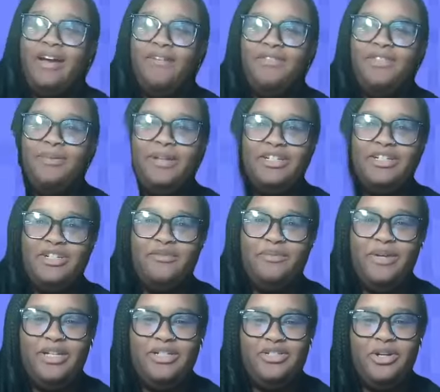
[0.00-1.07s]
We have the pleasure
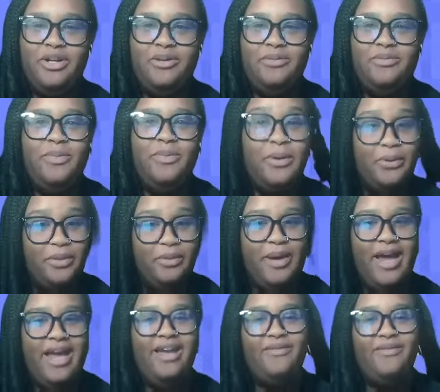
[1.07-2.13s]
of being joined both
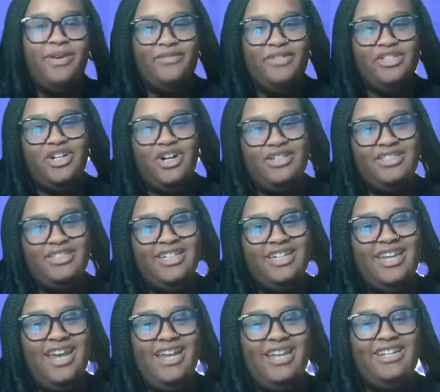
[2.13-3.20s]
by Raven
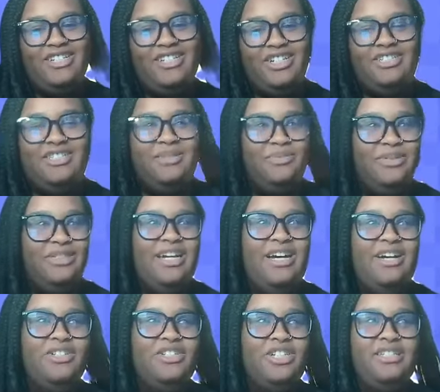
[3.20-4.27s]
Charleston and Justin
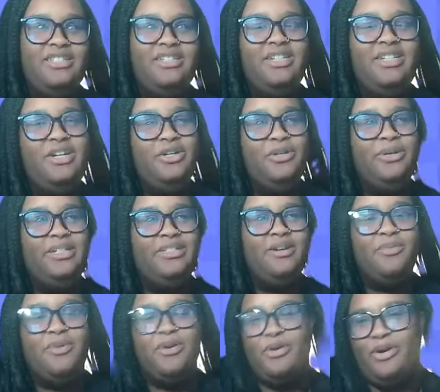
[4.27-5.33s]
Waddell. Justin, who is
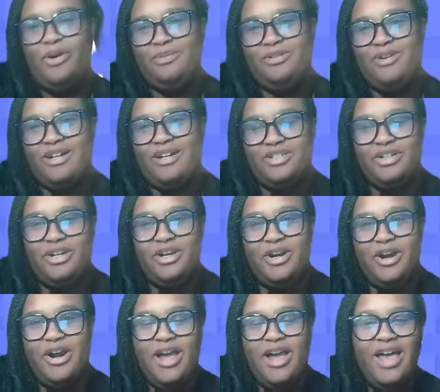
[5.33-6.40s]
our program director
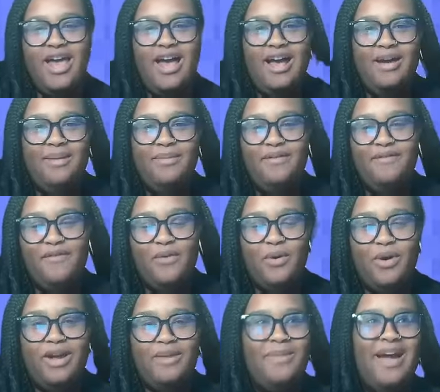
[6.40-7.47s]
here
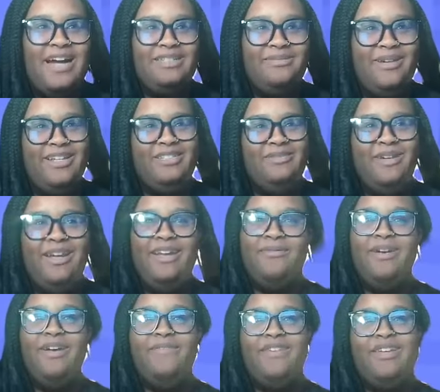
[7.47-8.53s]
for Impact Management,
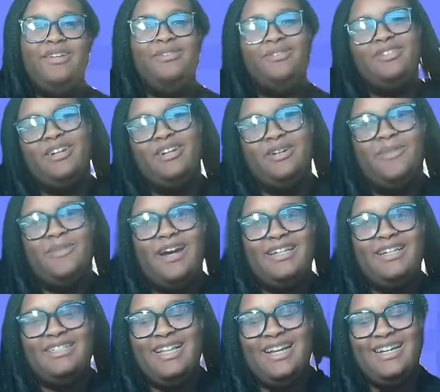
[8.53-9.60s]
and Raven, who is our
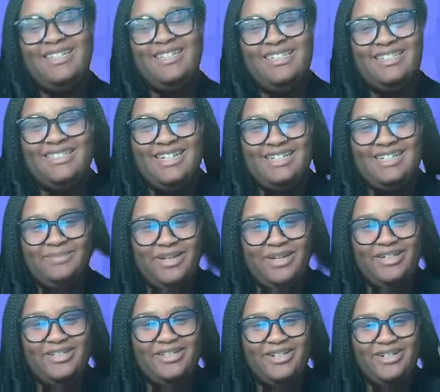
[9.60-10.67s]
Enterprise Client Success
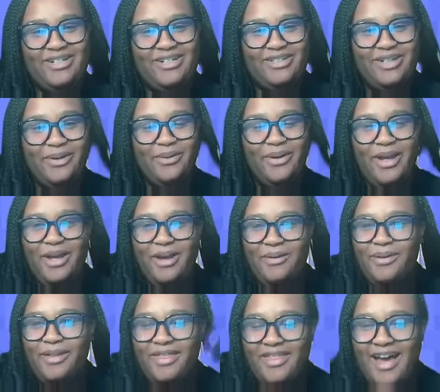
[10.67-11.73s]
Manager. So
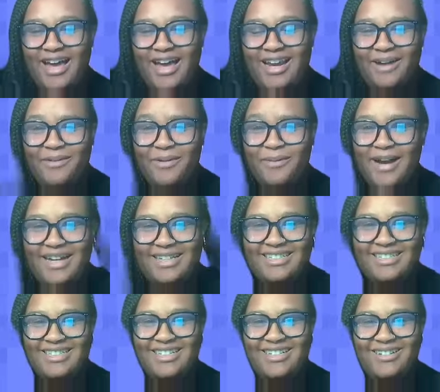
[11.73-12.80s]
with that, I will
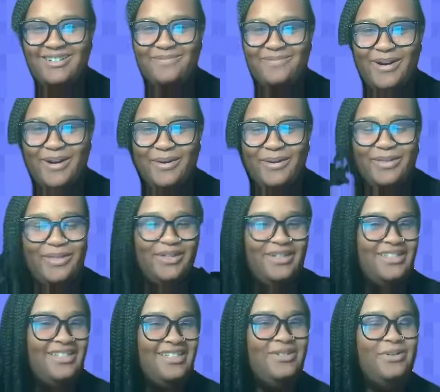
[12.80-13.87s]
pass it to you both
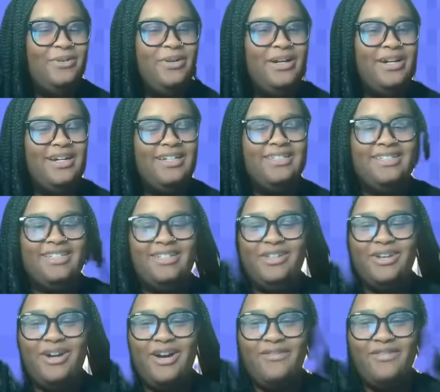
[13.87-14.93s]
to
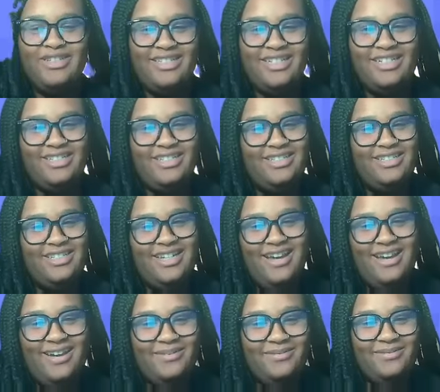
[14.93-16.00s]
continue the conversation
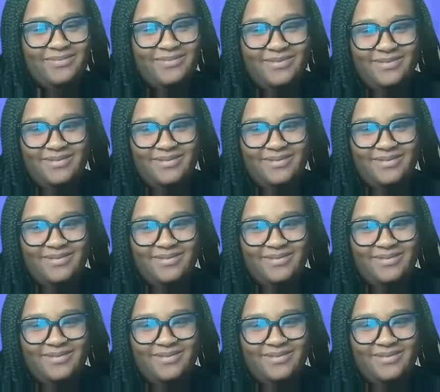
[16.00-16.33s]
today.